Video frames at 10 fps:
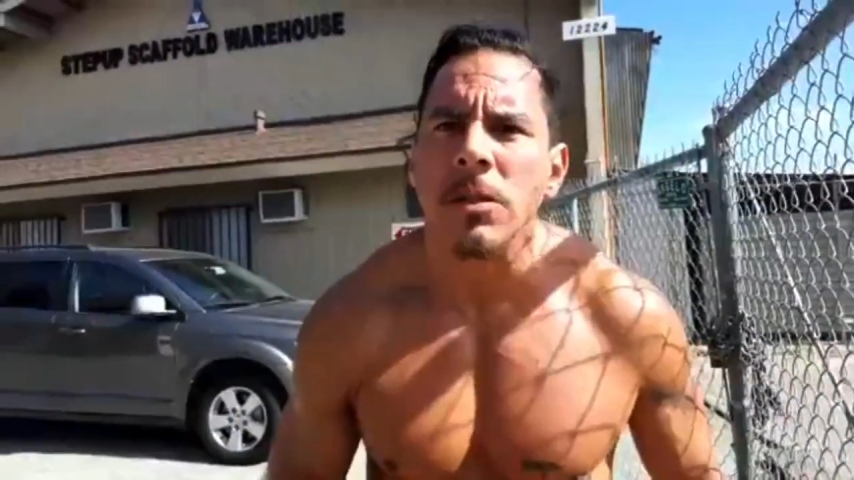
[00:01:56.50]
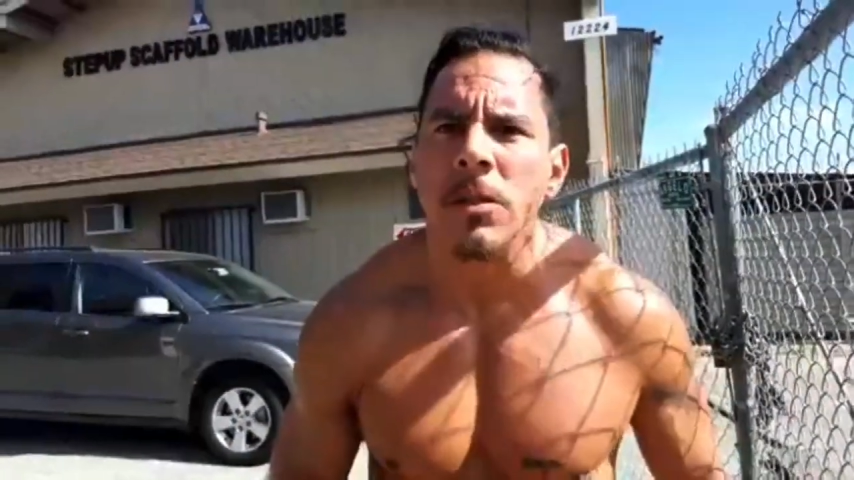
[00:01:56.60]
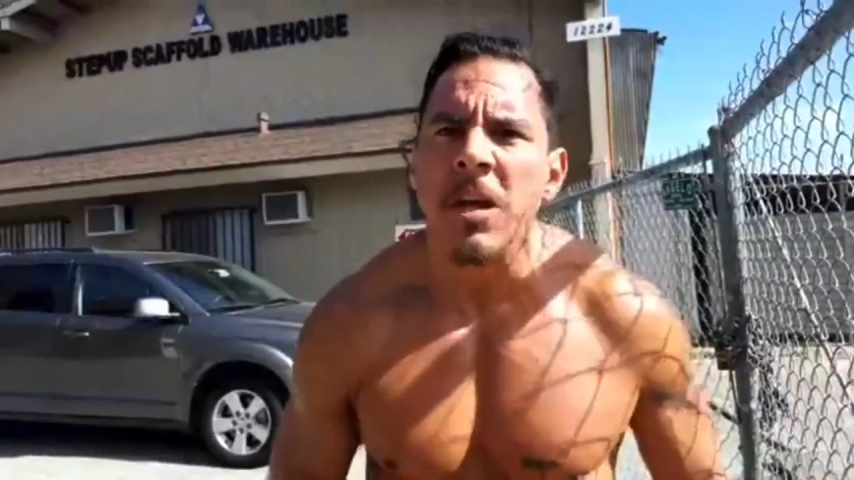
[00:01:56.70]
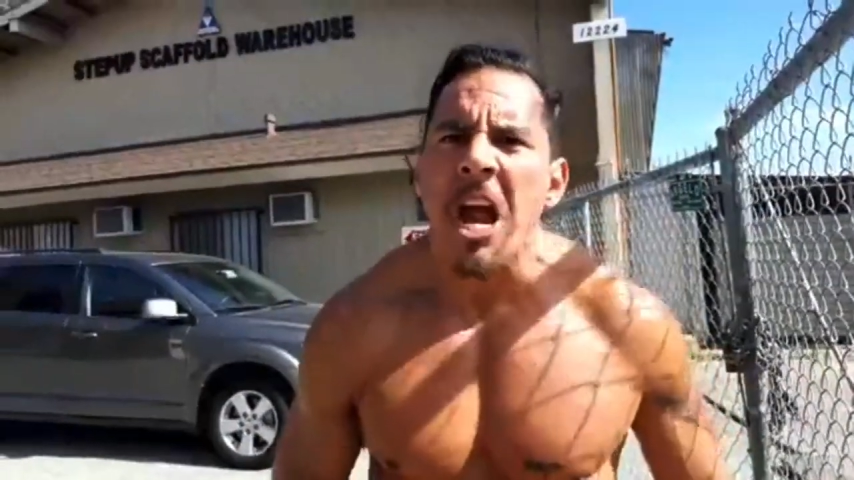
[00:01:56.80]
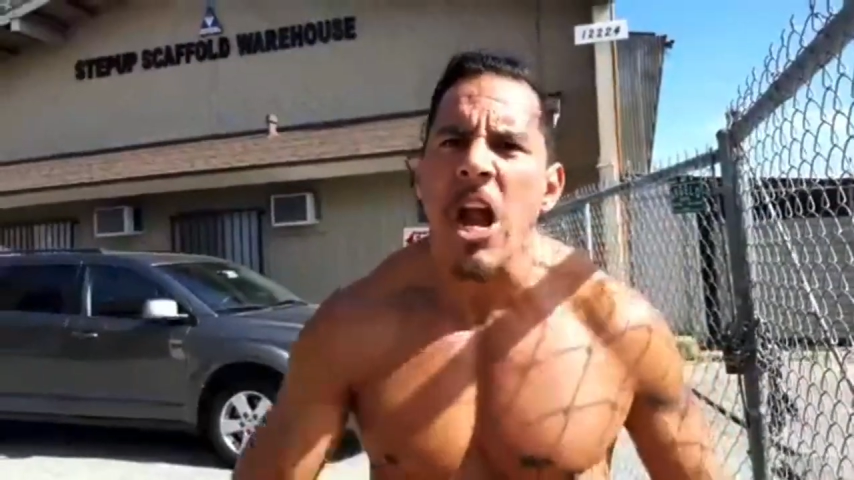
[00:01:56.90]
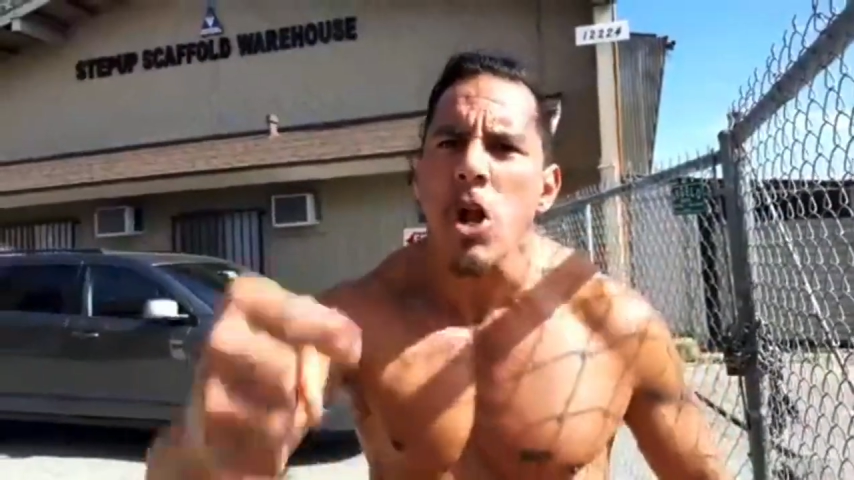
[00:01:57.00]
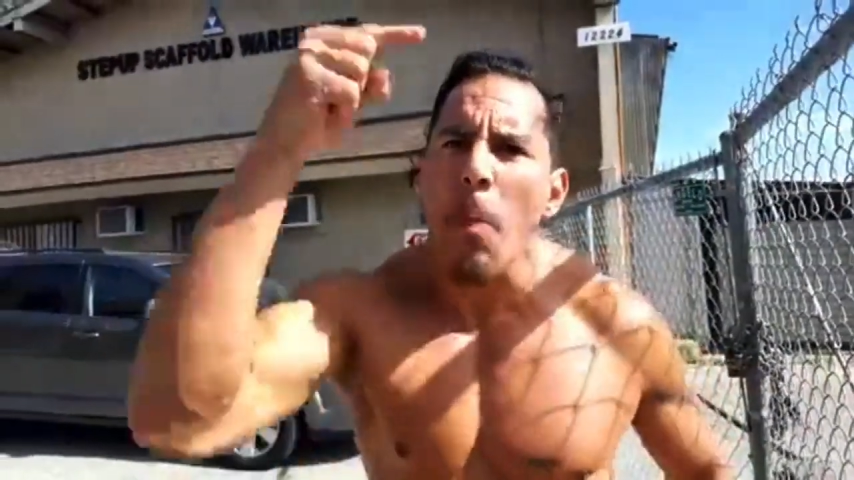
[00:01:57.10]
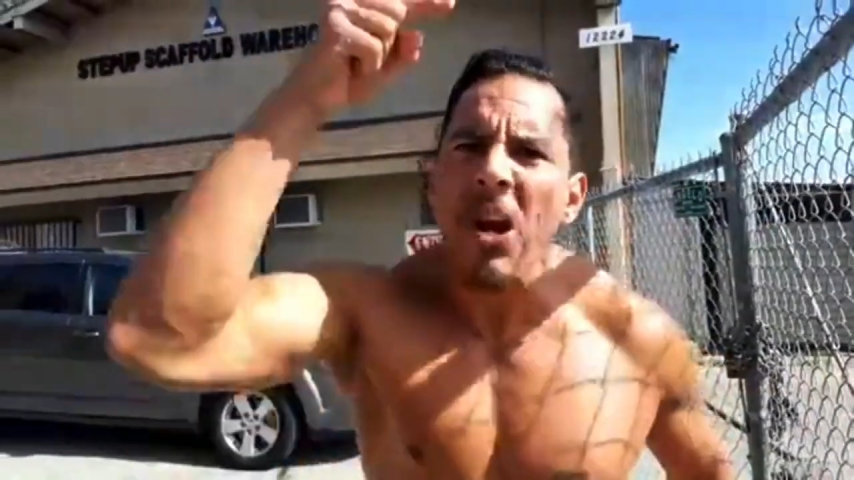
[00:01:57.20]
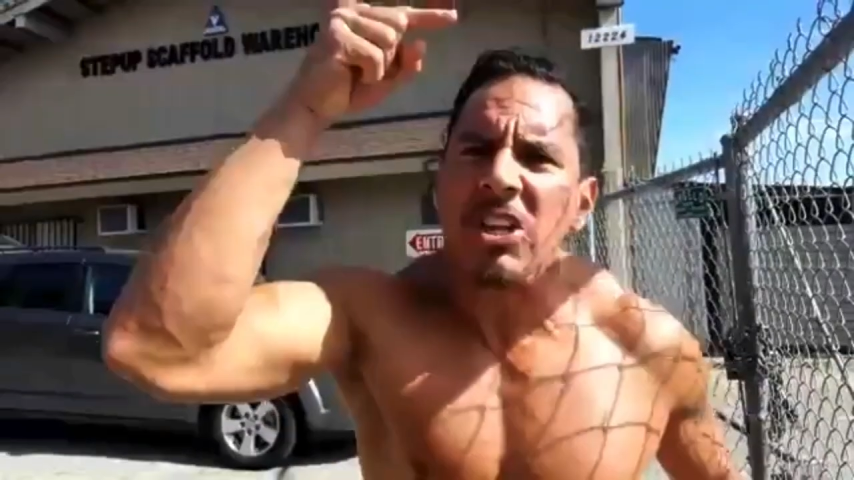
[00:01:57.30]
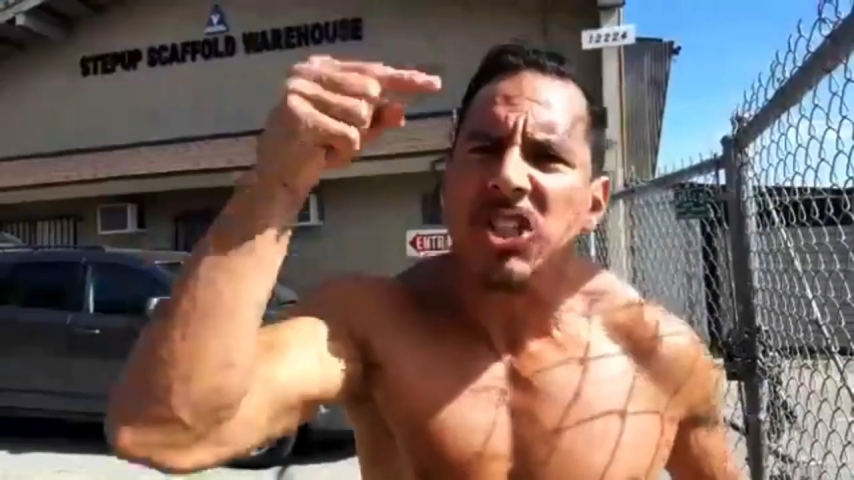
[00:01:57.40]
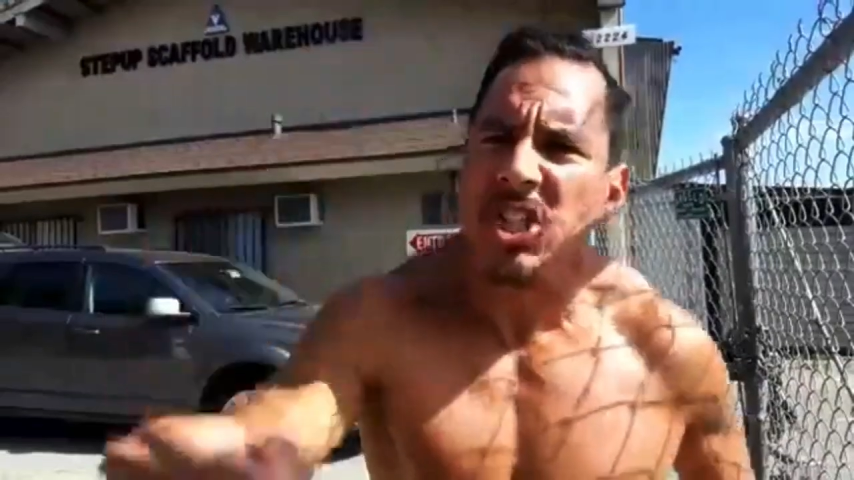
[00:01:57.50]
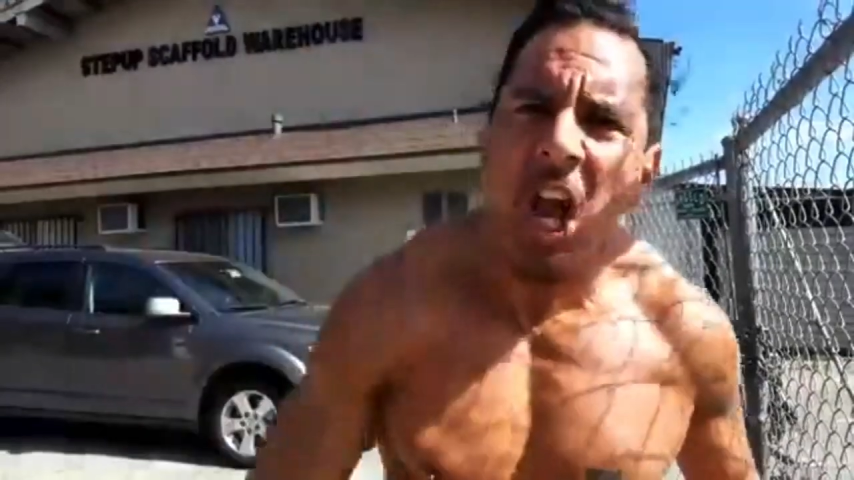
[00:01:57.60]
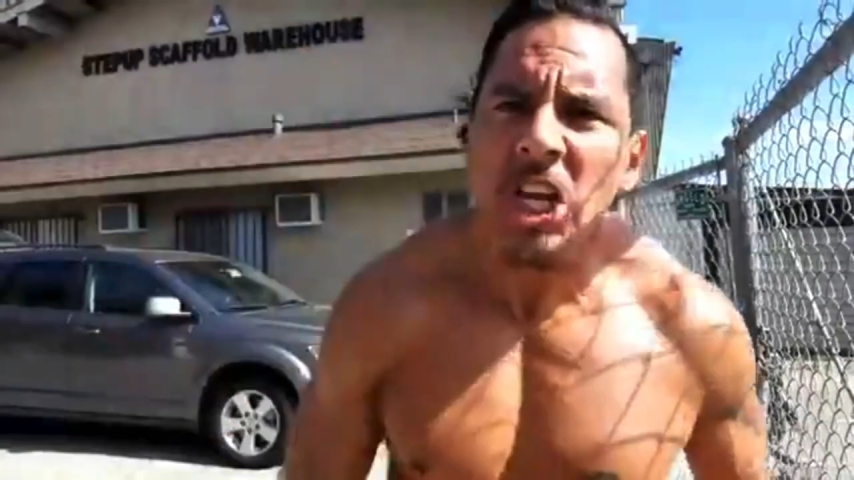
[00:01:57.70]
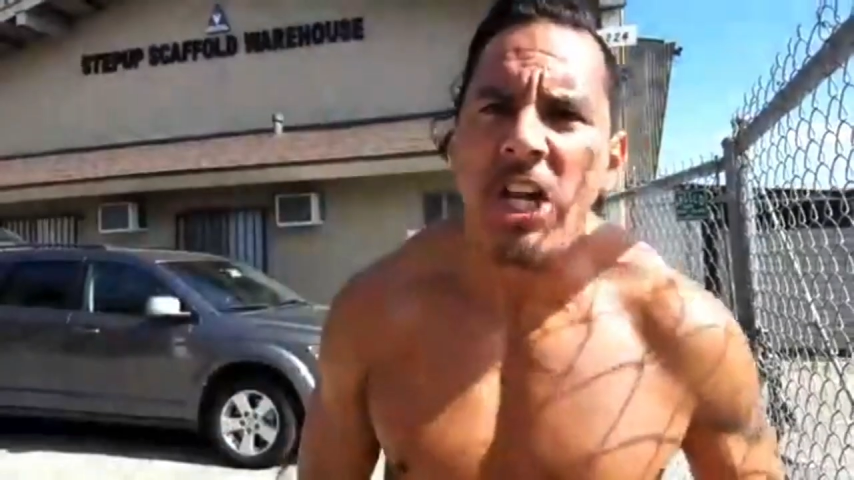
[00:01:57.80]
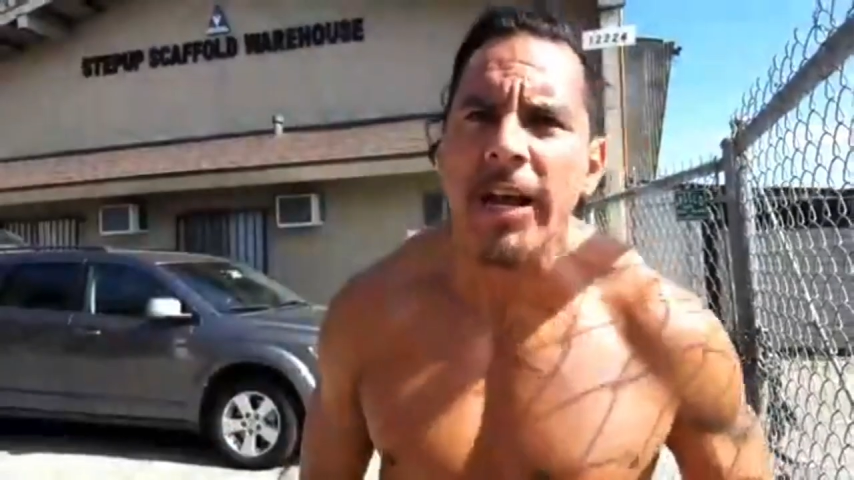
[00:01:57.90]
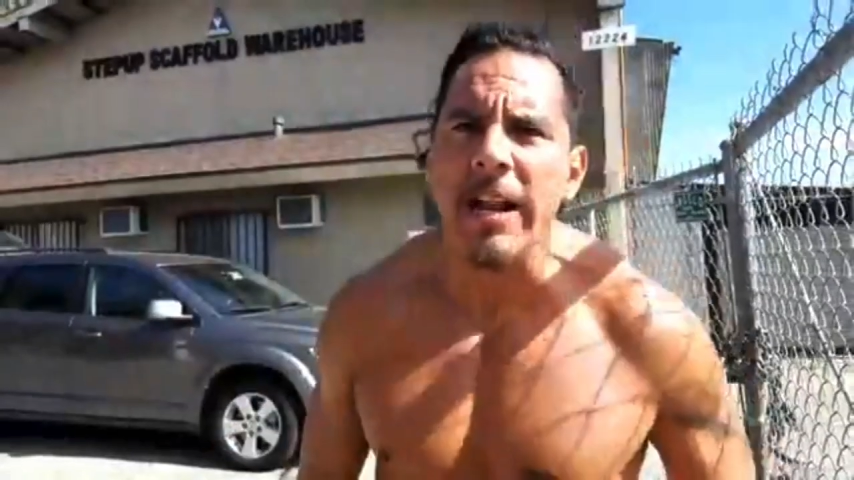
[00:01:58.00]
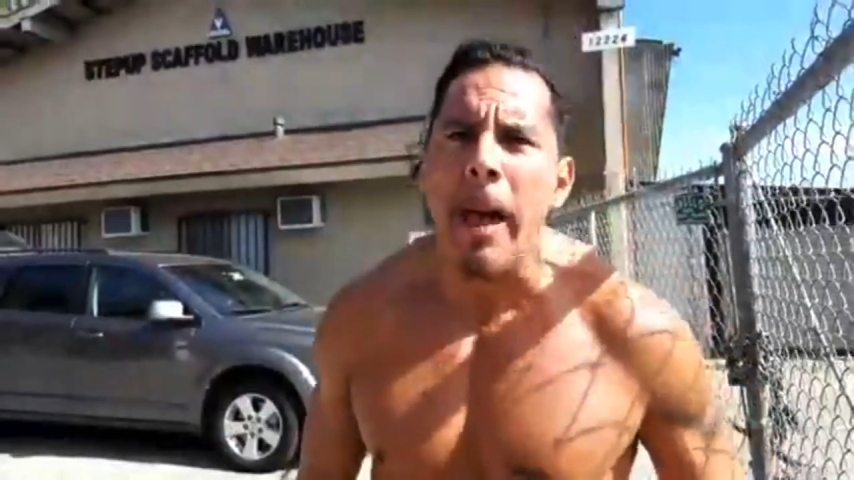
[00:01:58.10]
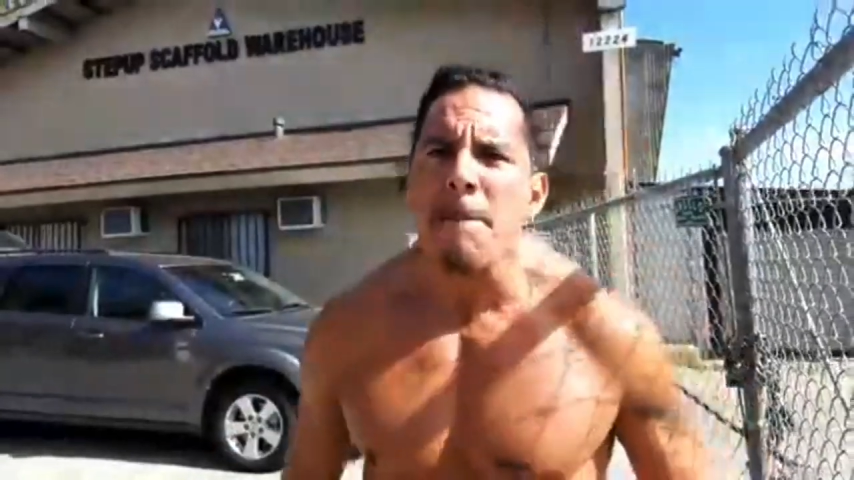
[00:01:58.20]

And nobody's thinking it.